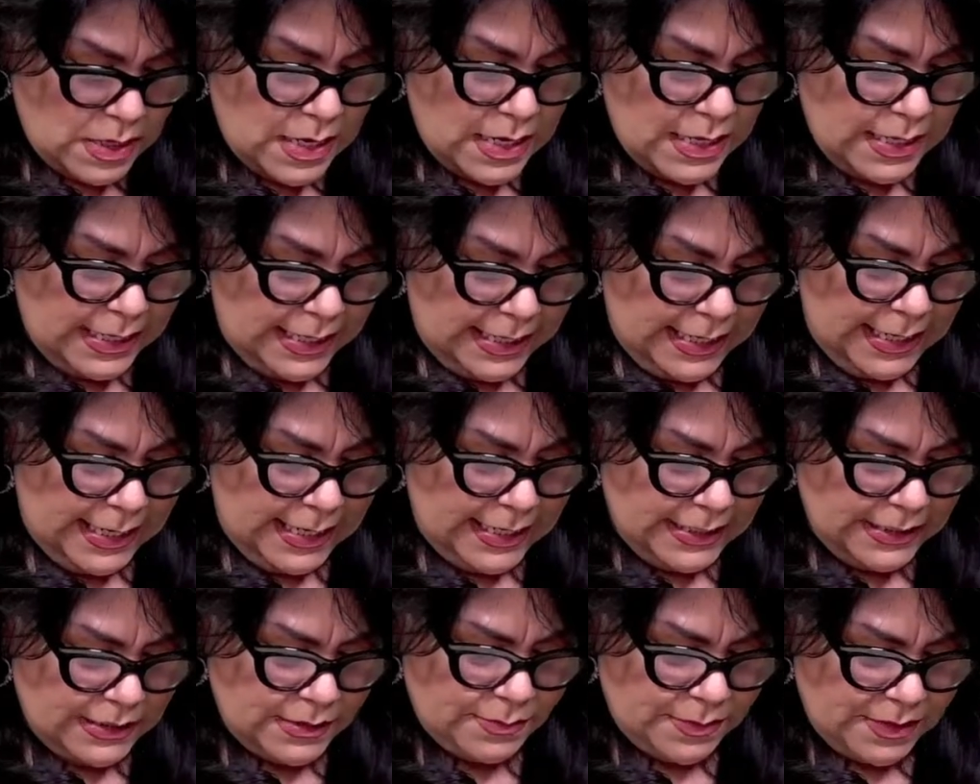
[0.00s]
He hid
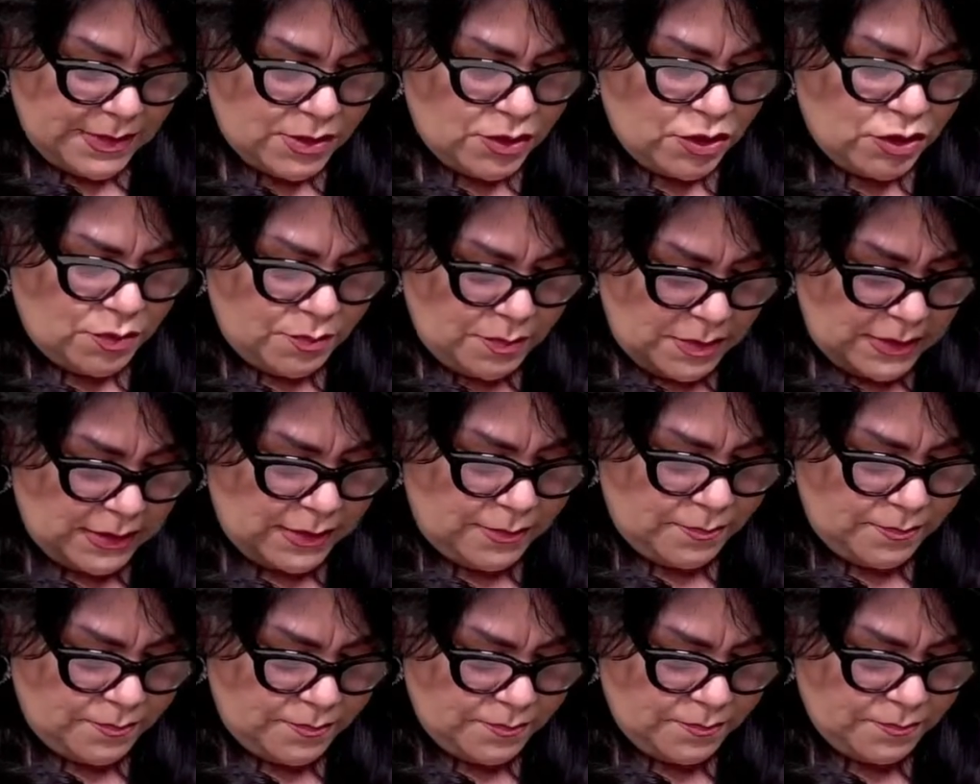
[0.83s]
his master's money.
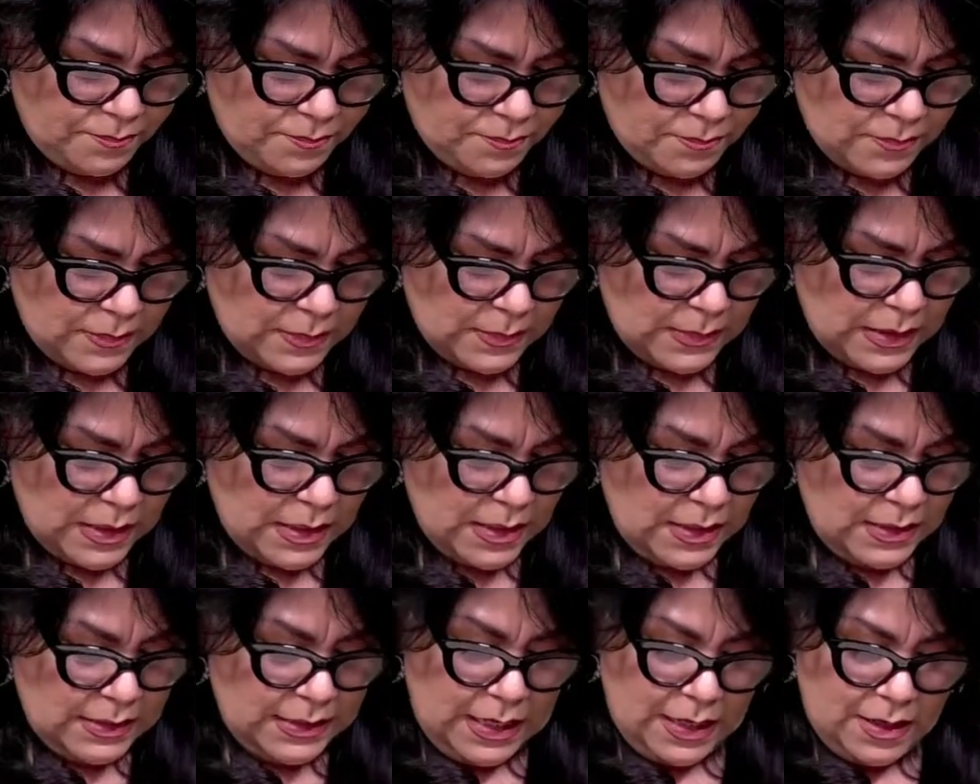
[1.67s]

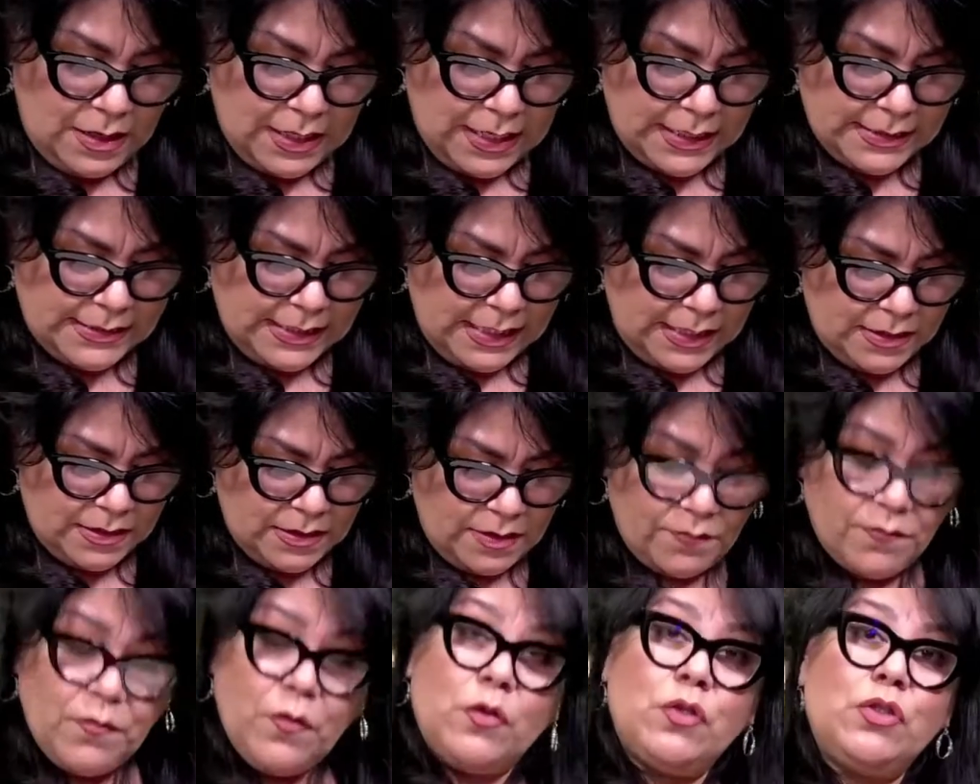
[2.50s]
Now, like I said, the
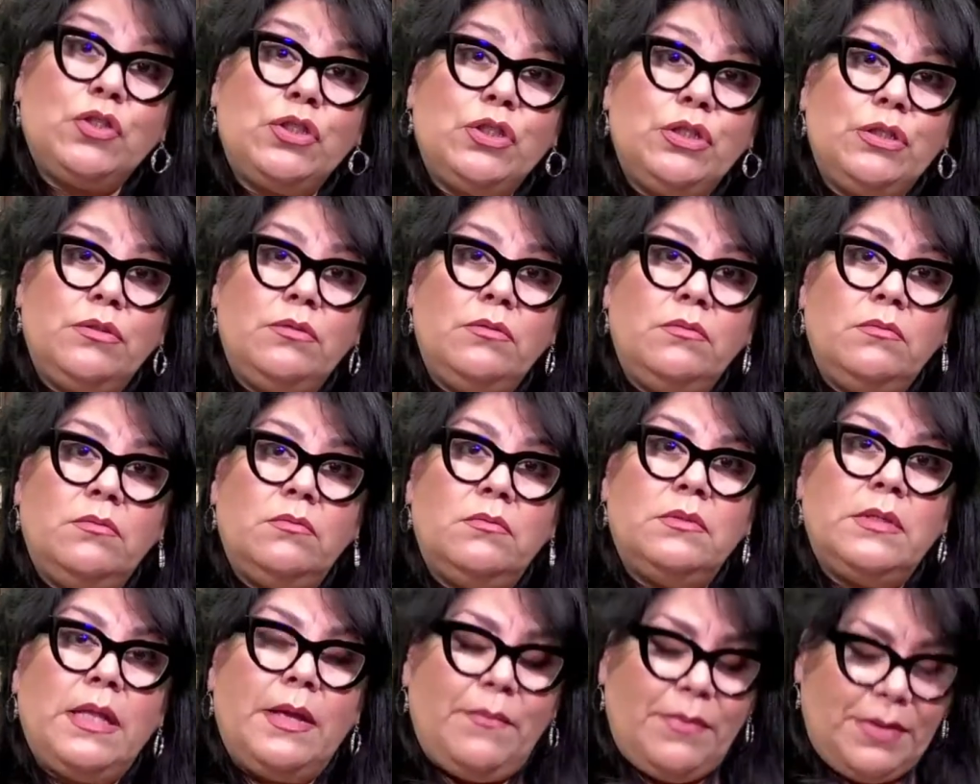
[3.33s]
first two,
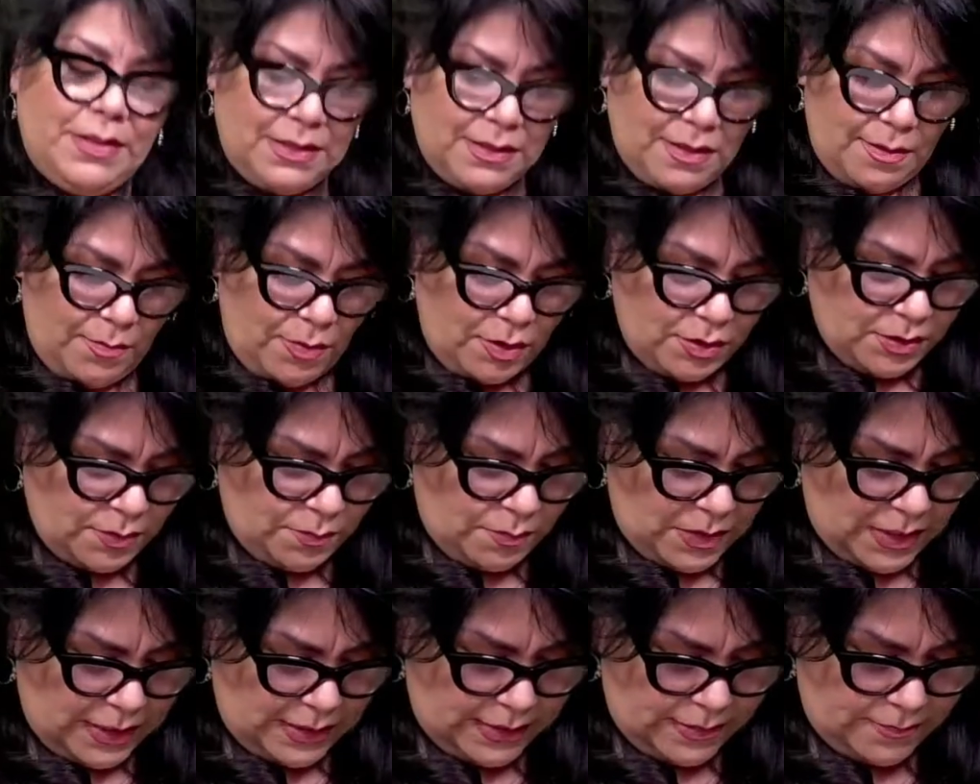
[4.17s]
they went and they
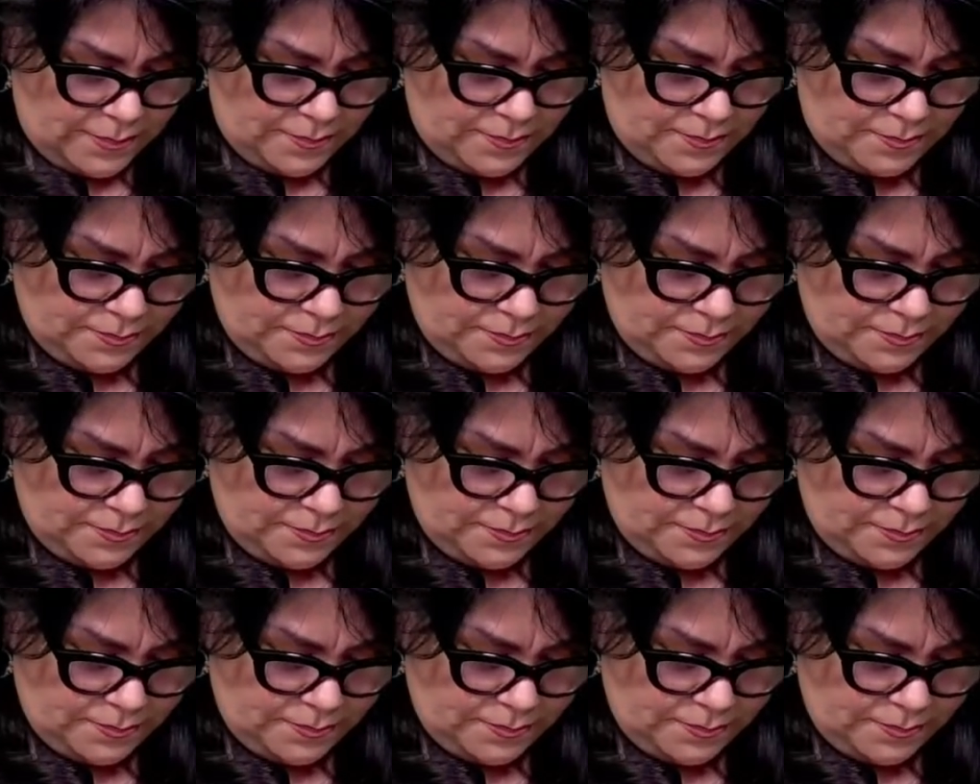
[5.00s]
multiplied it.